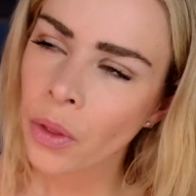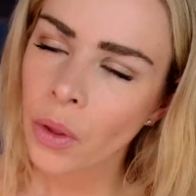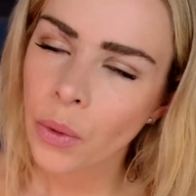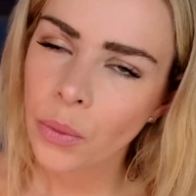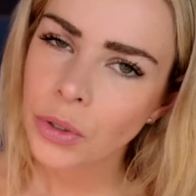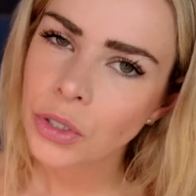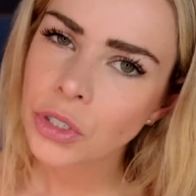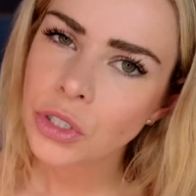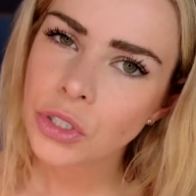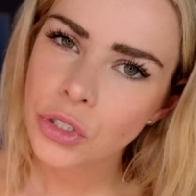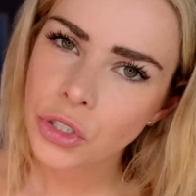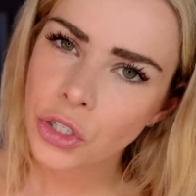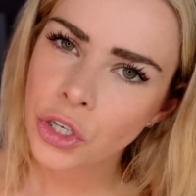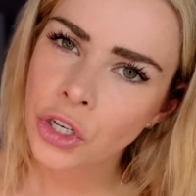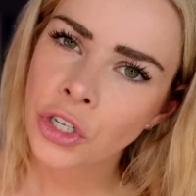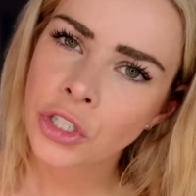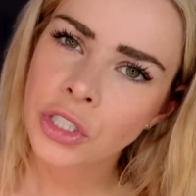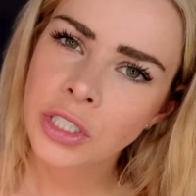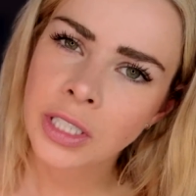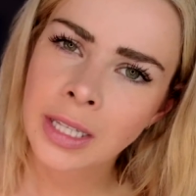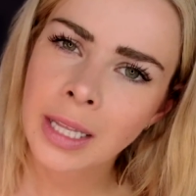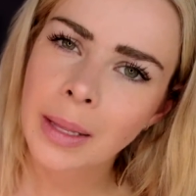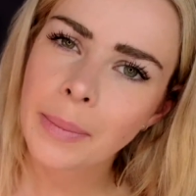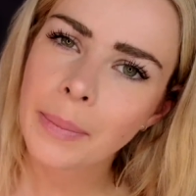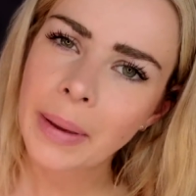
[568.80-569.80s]
which is good,
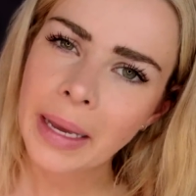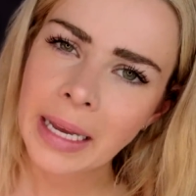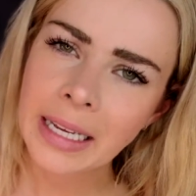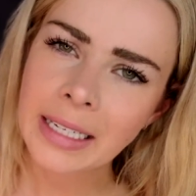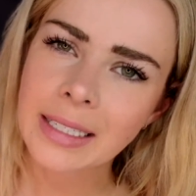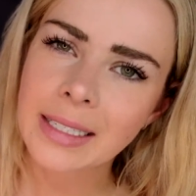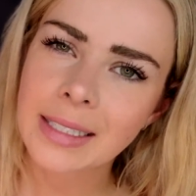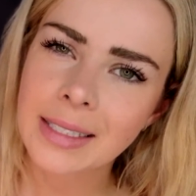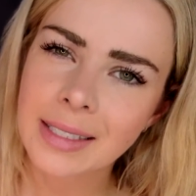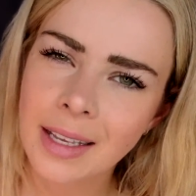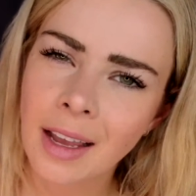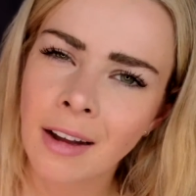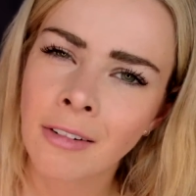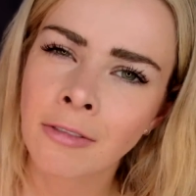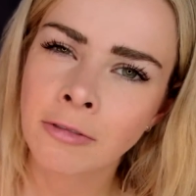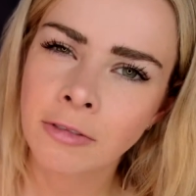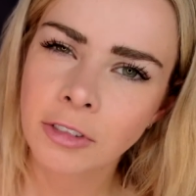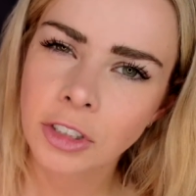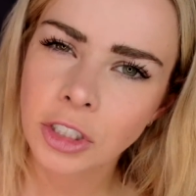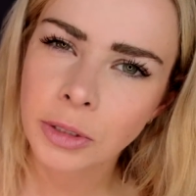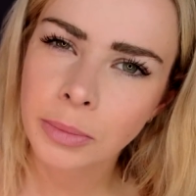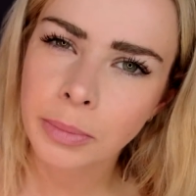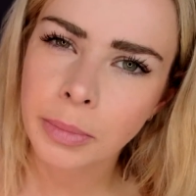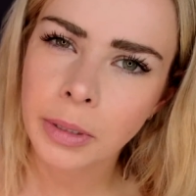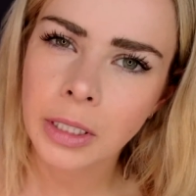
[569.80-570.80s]
and the bed is
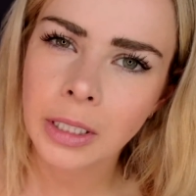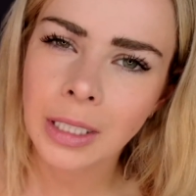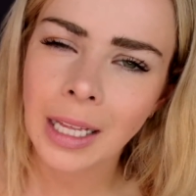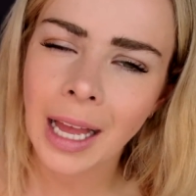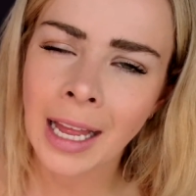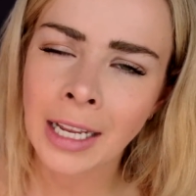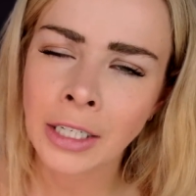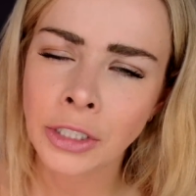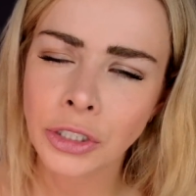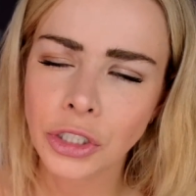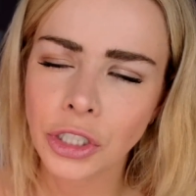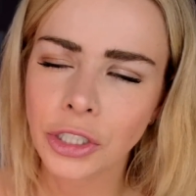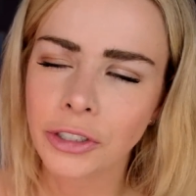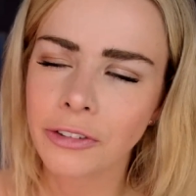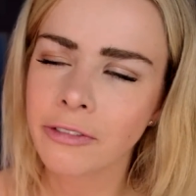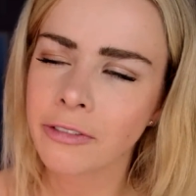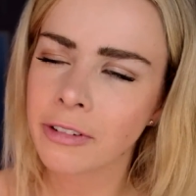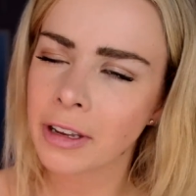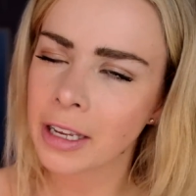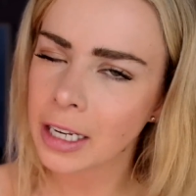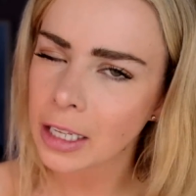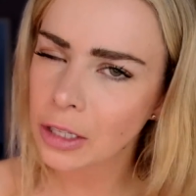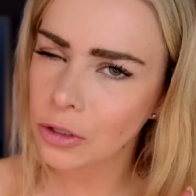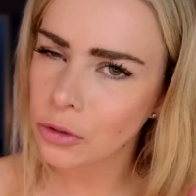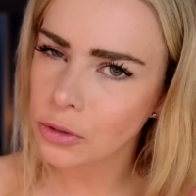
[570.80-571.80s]
comfortable, and you're
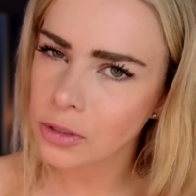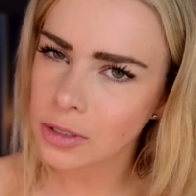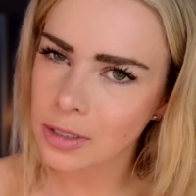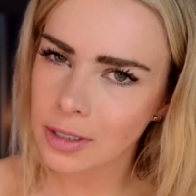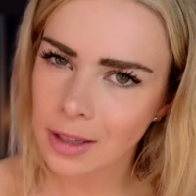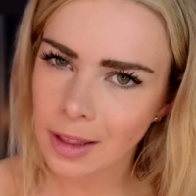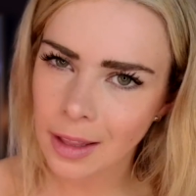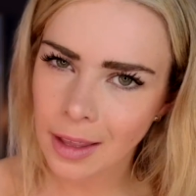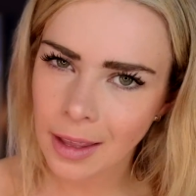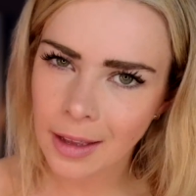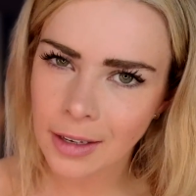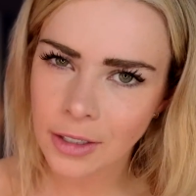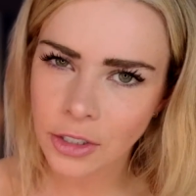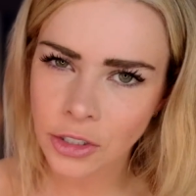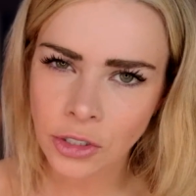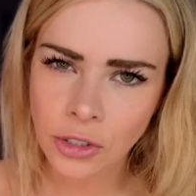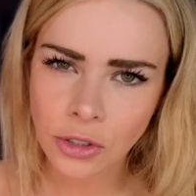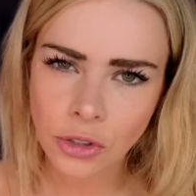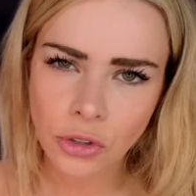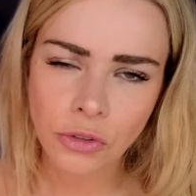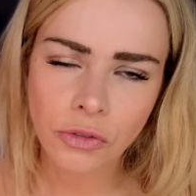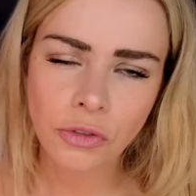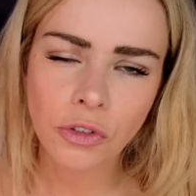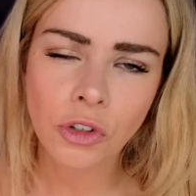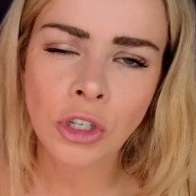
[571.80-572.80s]
very close to the kitchen,
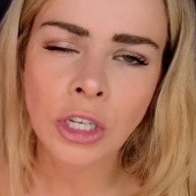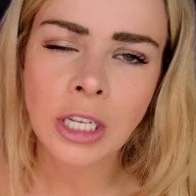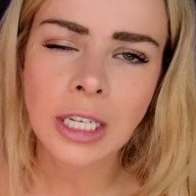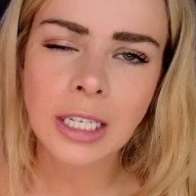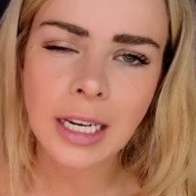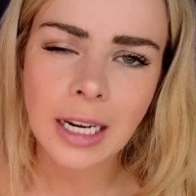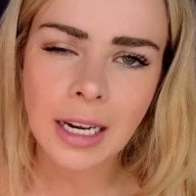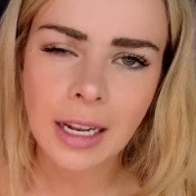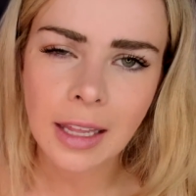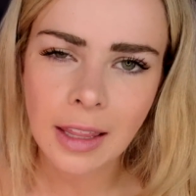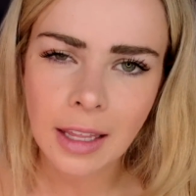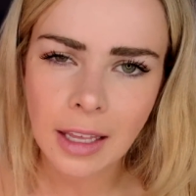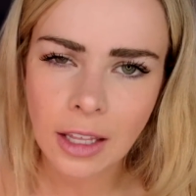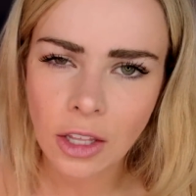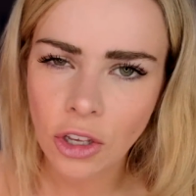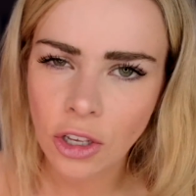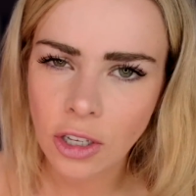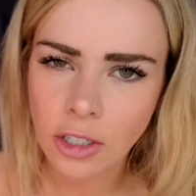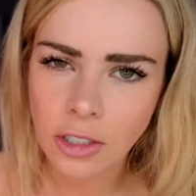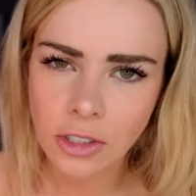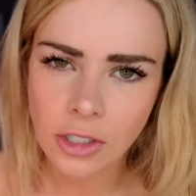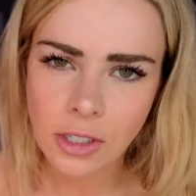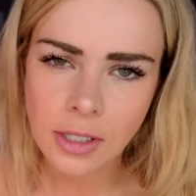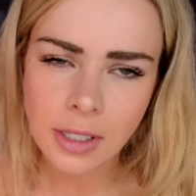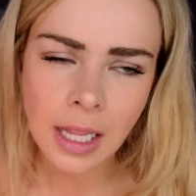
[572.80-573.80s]
so if you need anything you
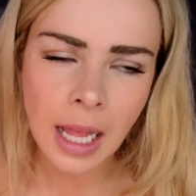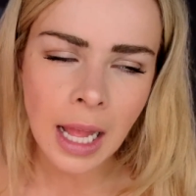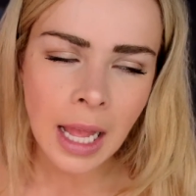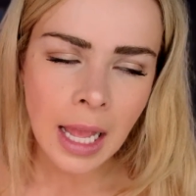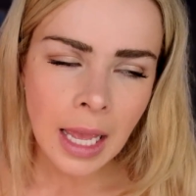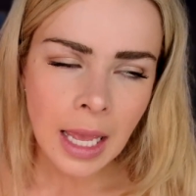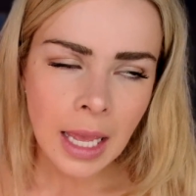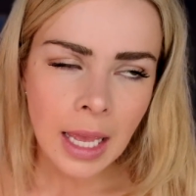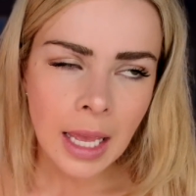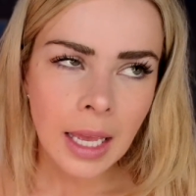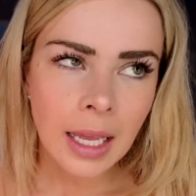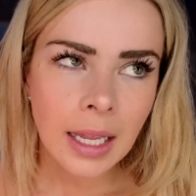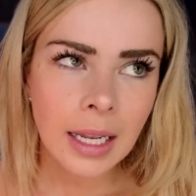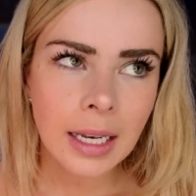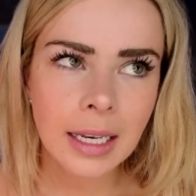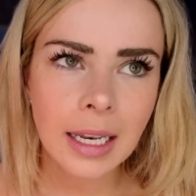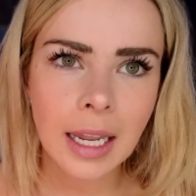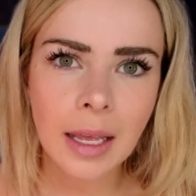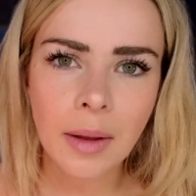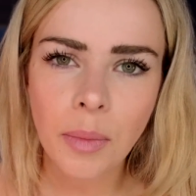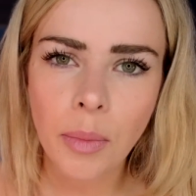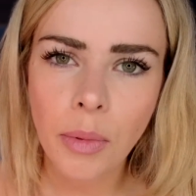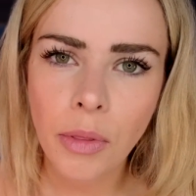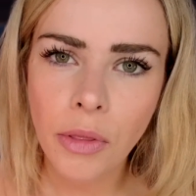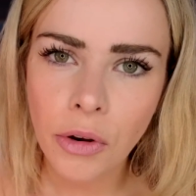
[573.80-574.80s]
can just
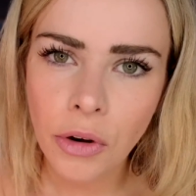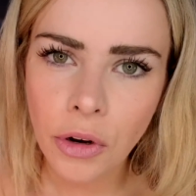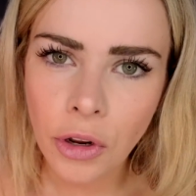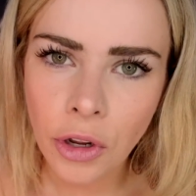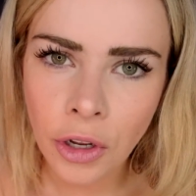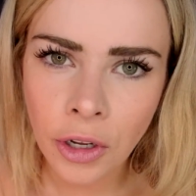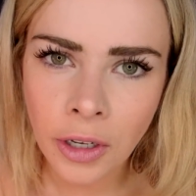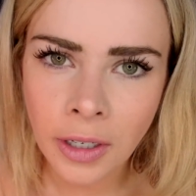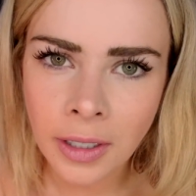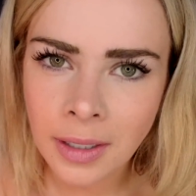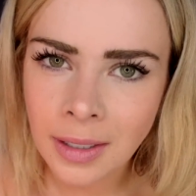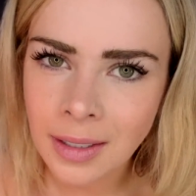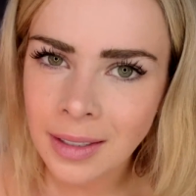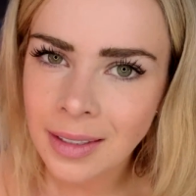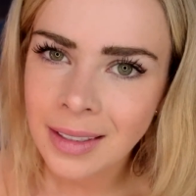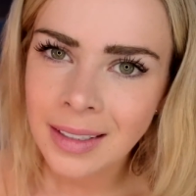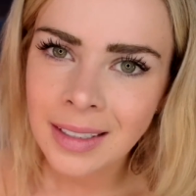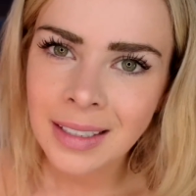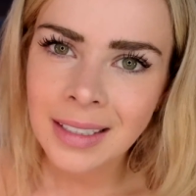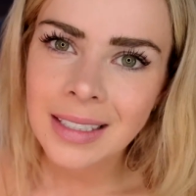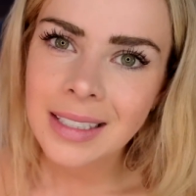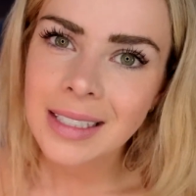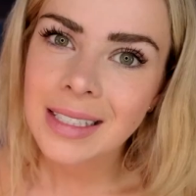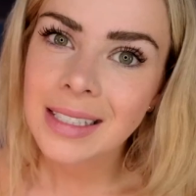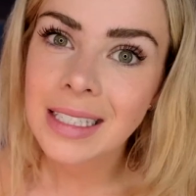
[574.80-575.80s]
nip through and
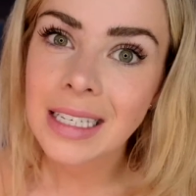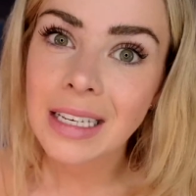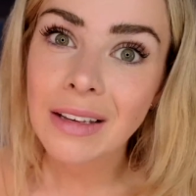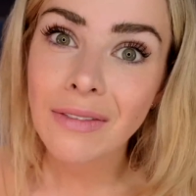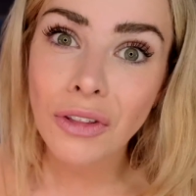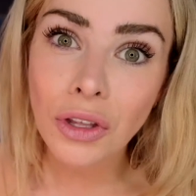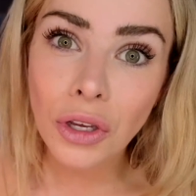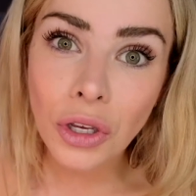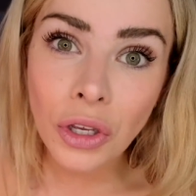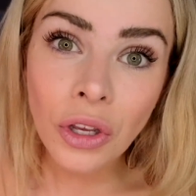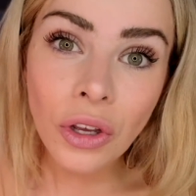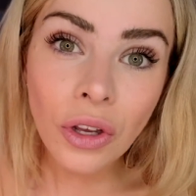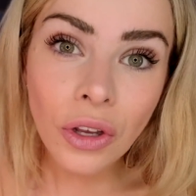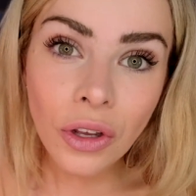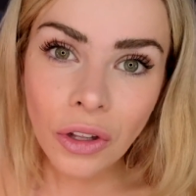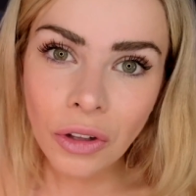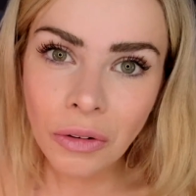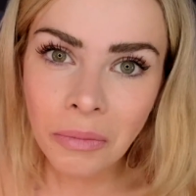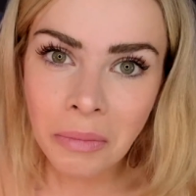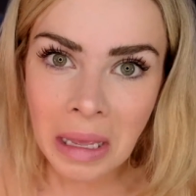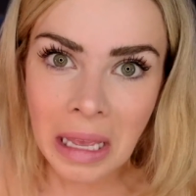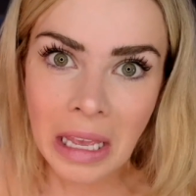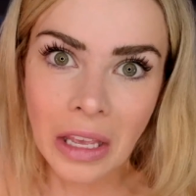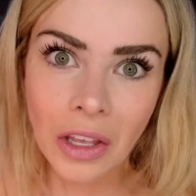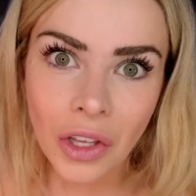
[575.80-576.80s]
see if the cook
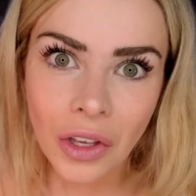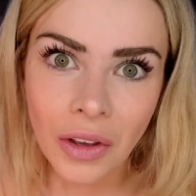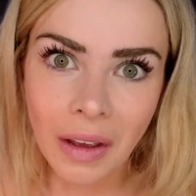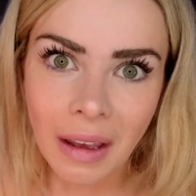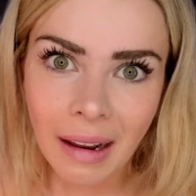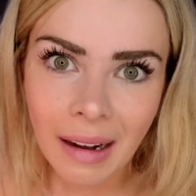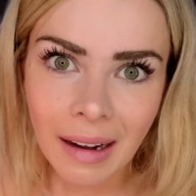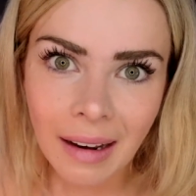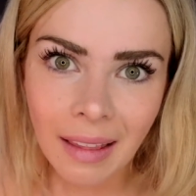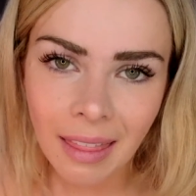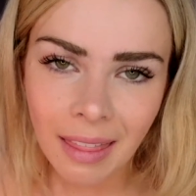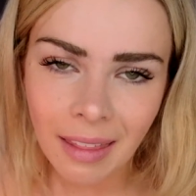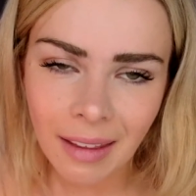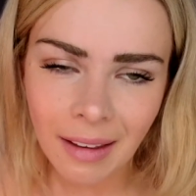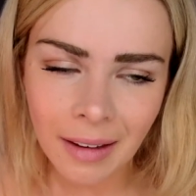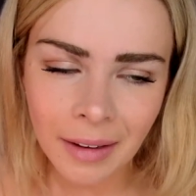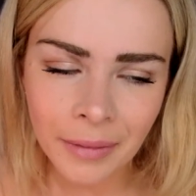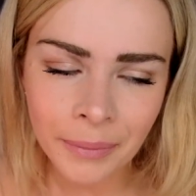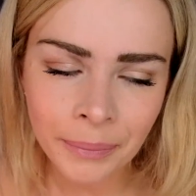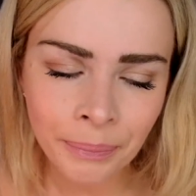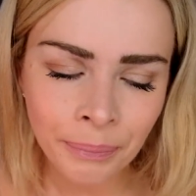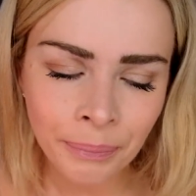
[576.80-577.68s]
will make you anything.